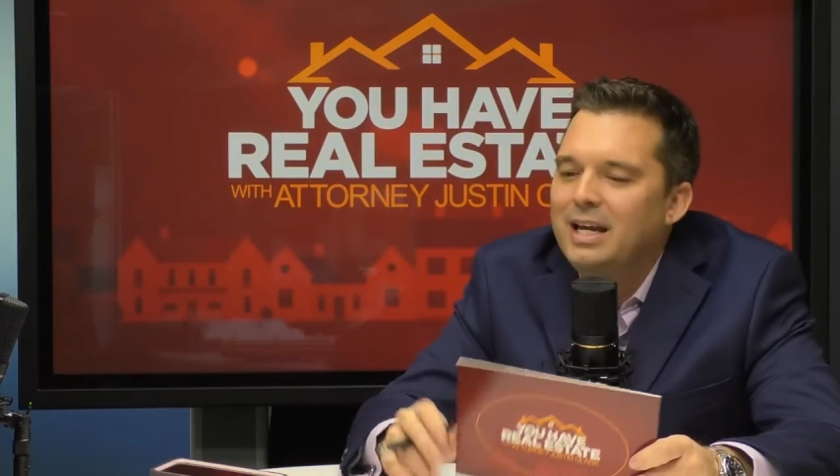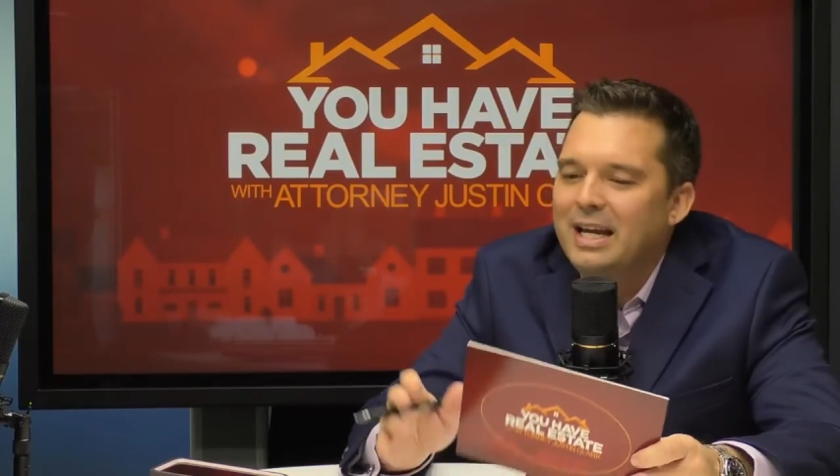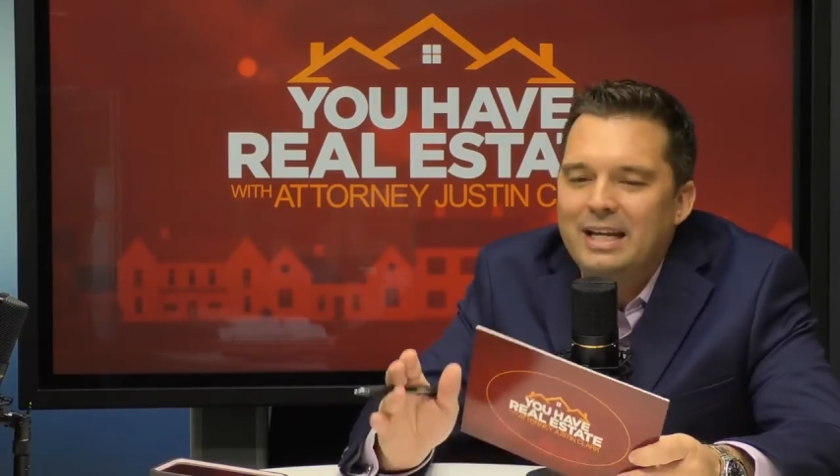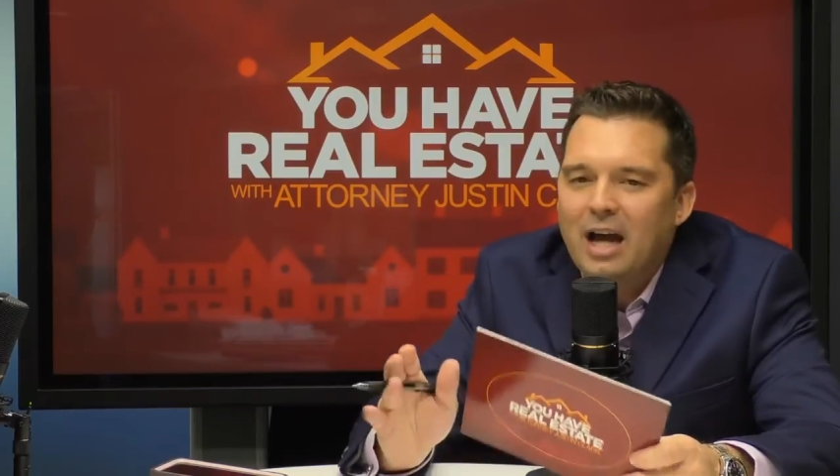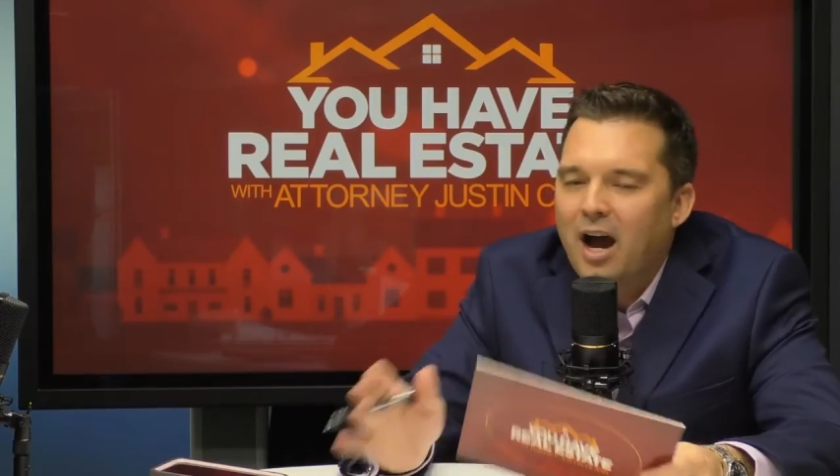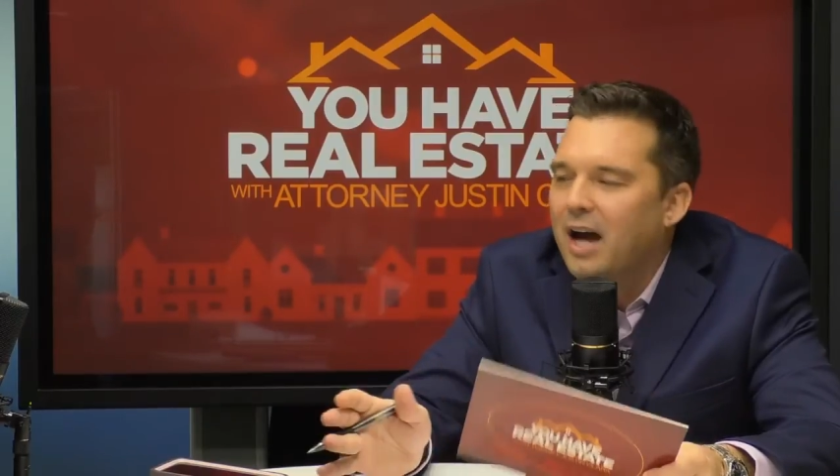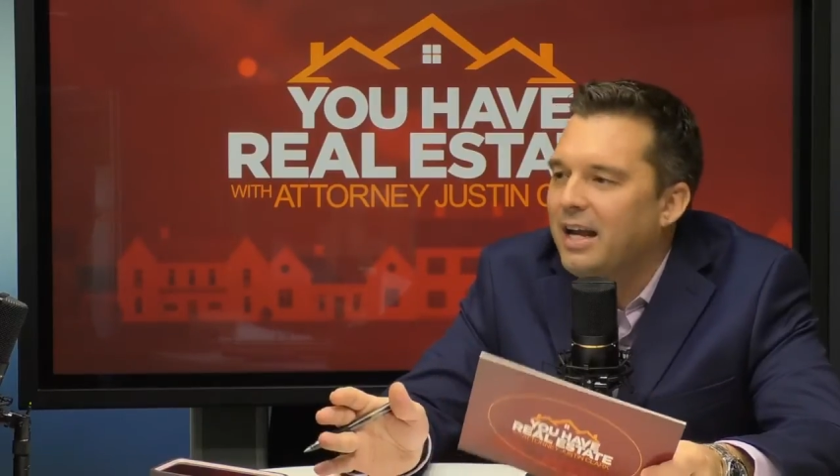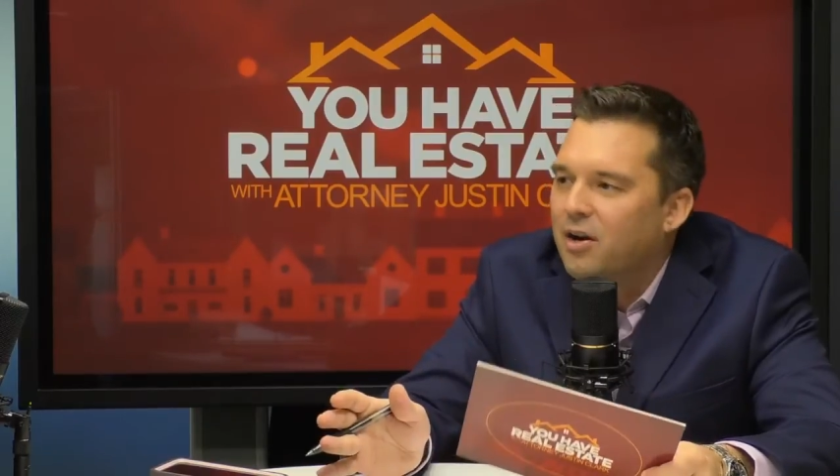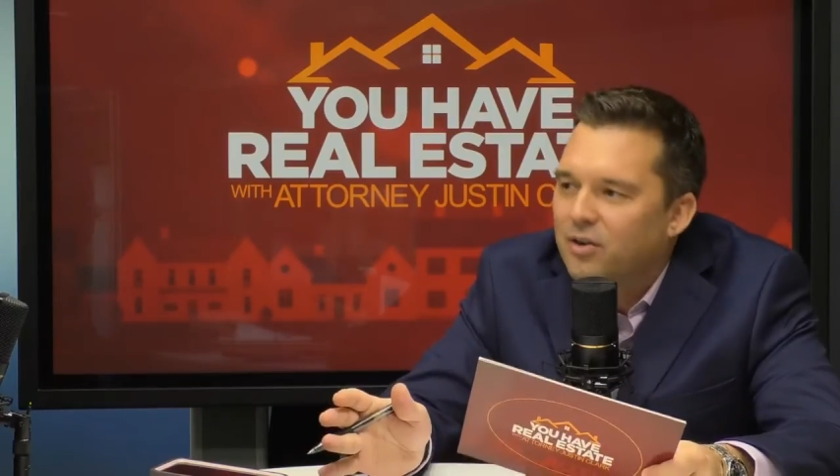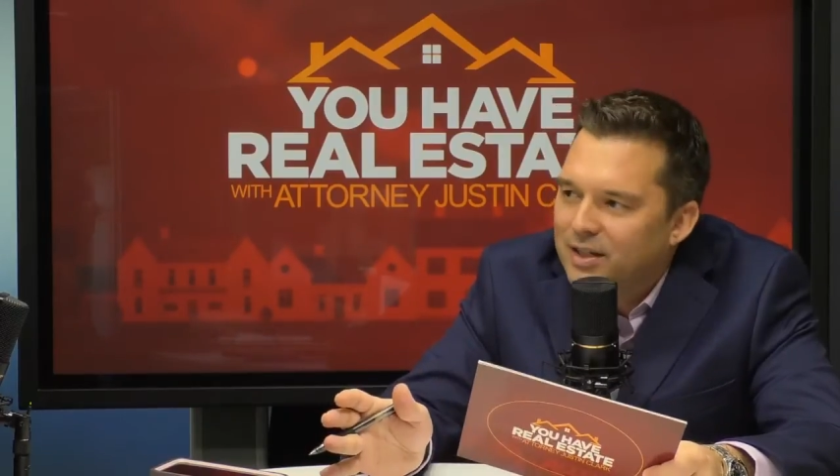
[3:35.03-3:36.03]
Any
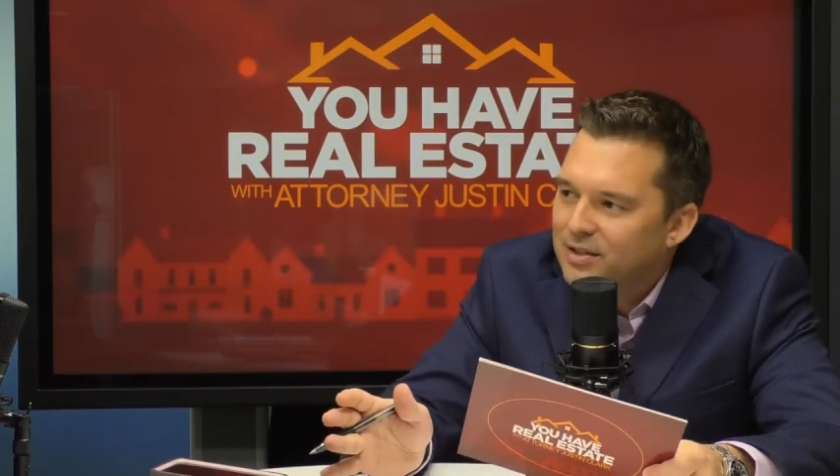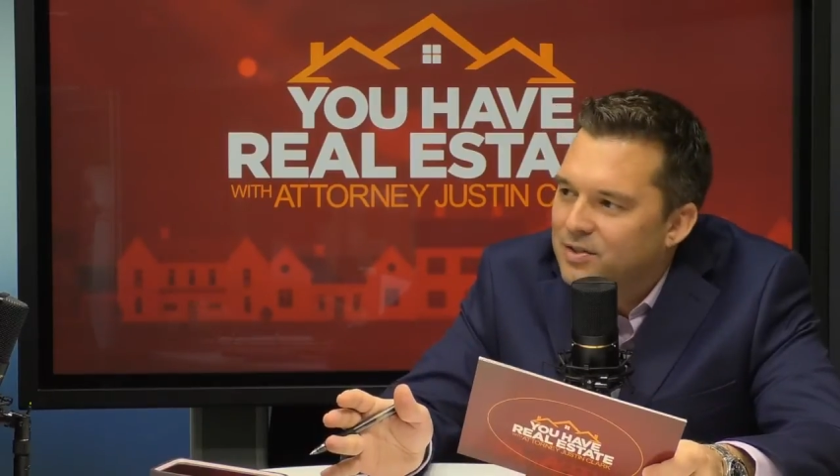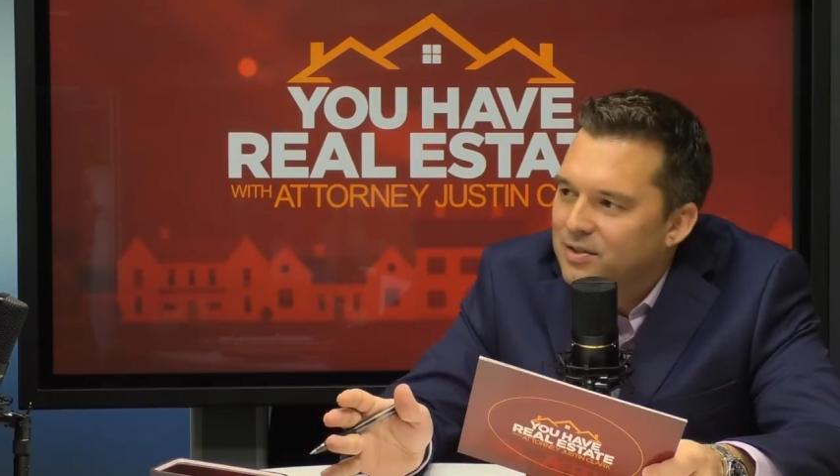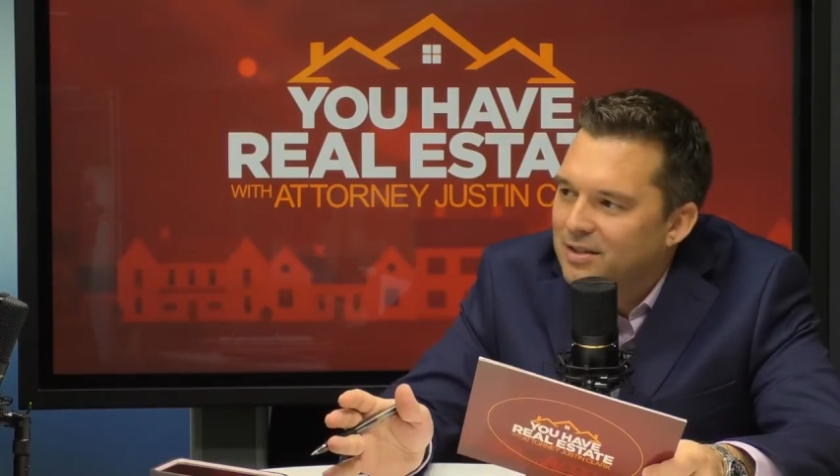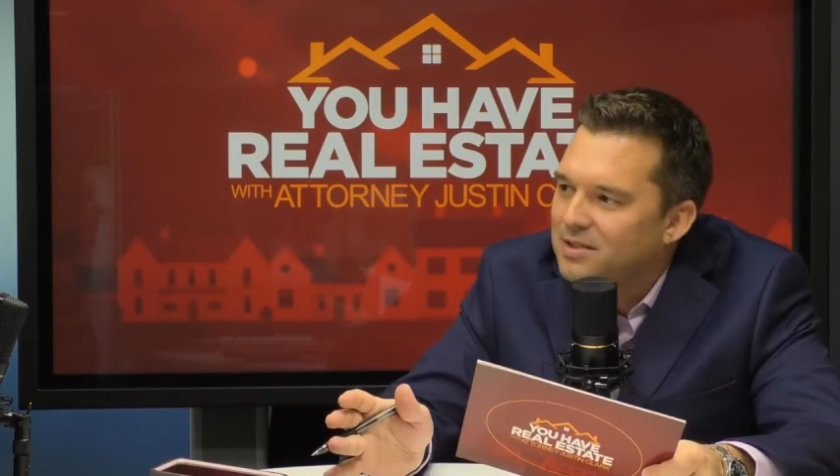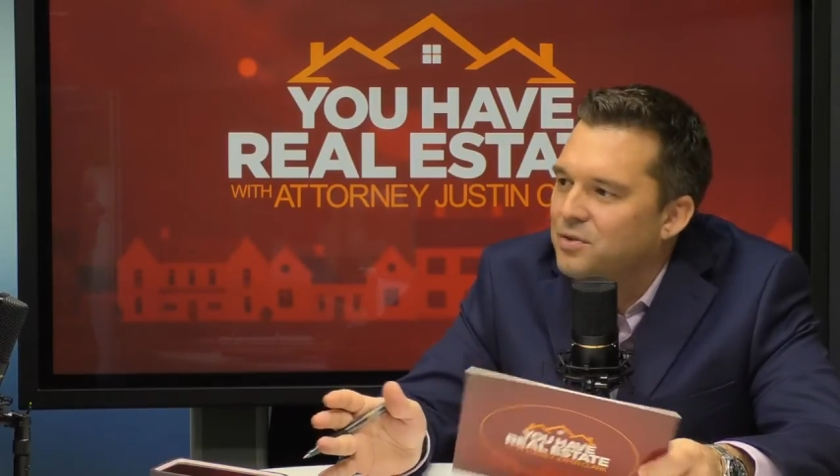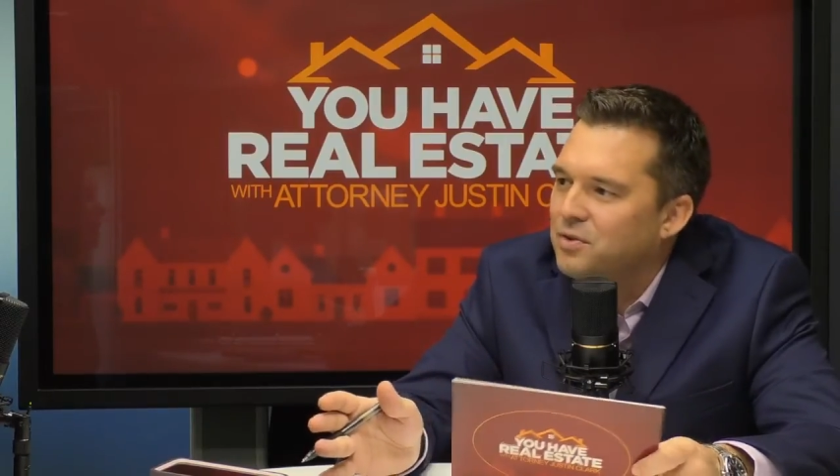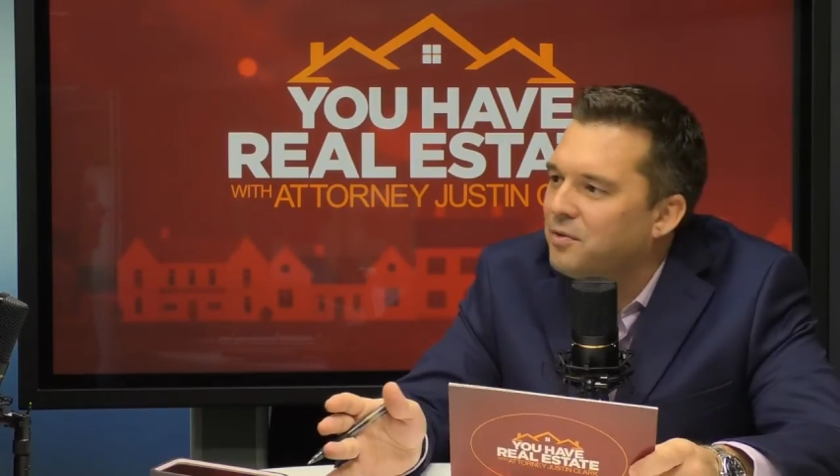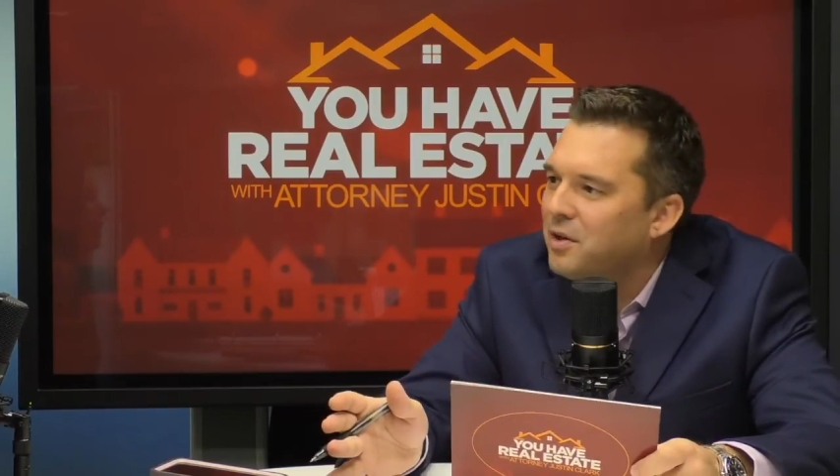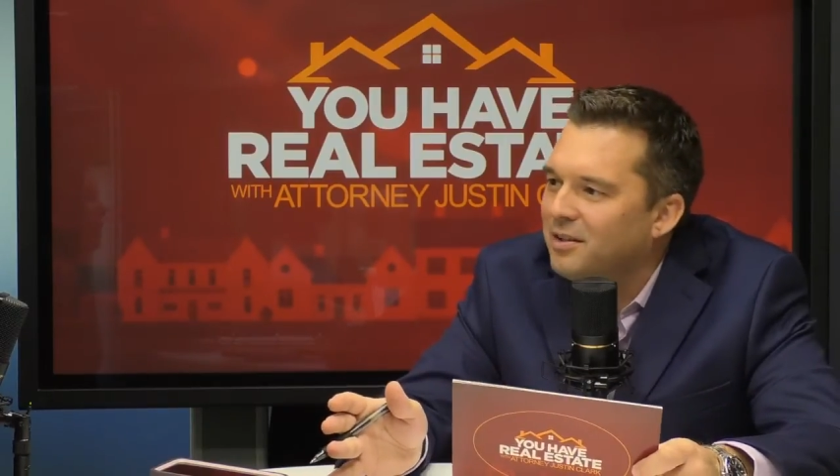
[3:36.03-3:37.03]
hot areas in
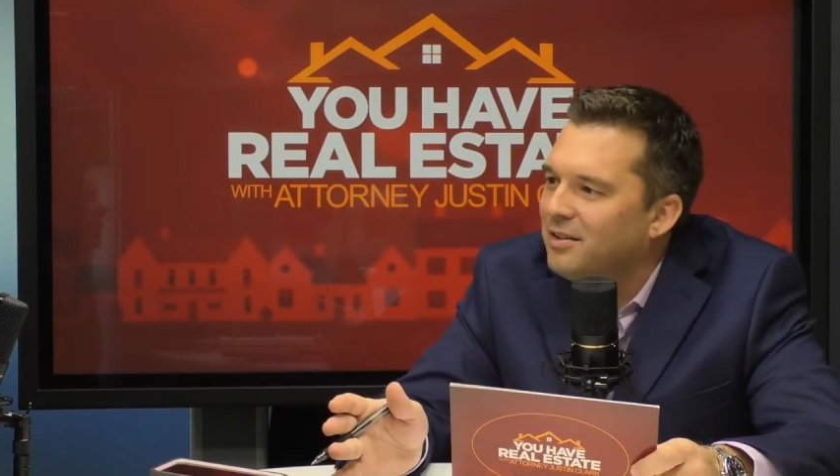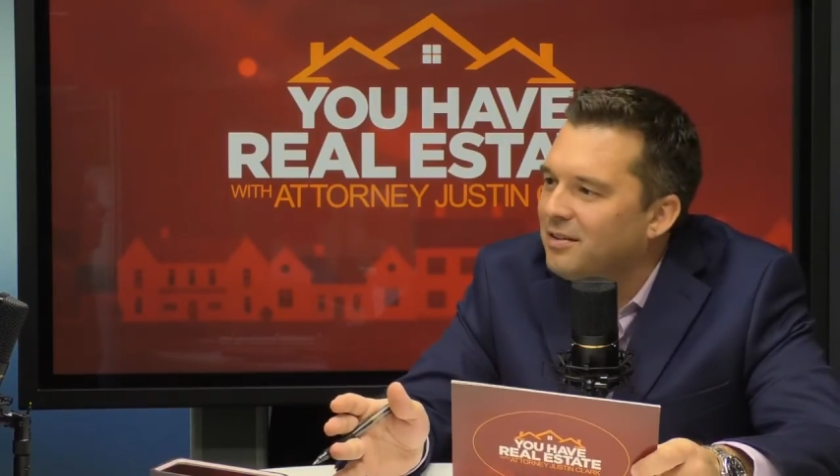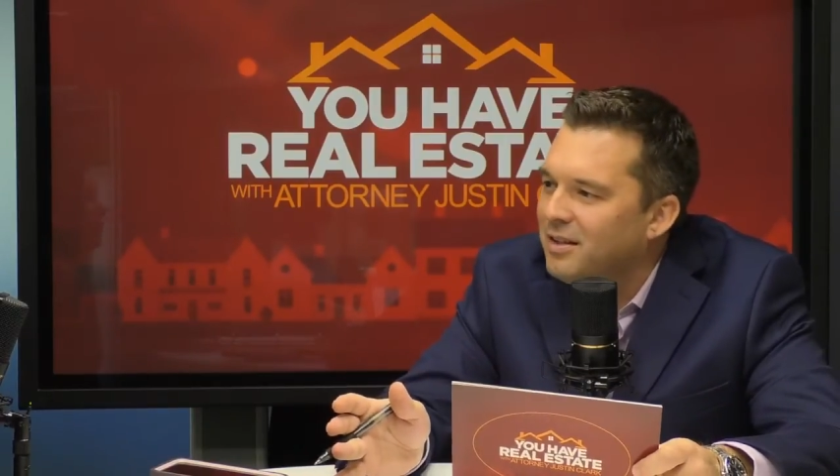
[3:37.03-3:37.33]
Central Florida that you can